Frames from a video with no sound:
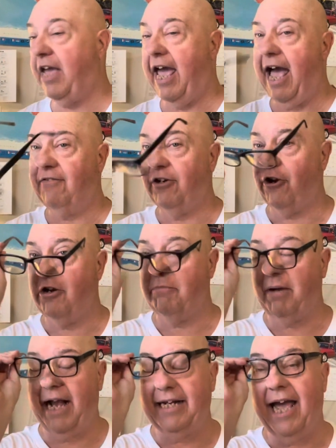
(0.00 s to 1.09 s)
you haven't heard
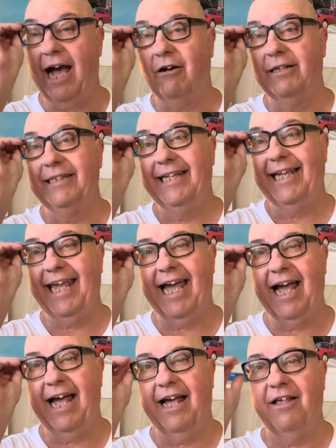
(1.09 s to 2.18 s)
by now,
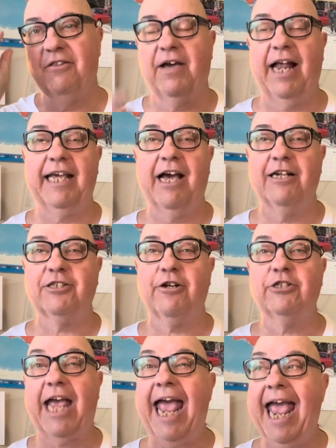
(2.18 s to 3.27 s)
yeah, the Valley
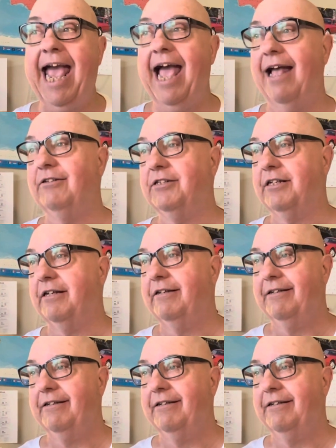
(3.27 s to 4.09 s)
Huskers and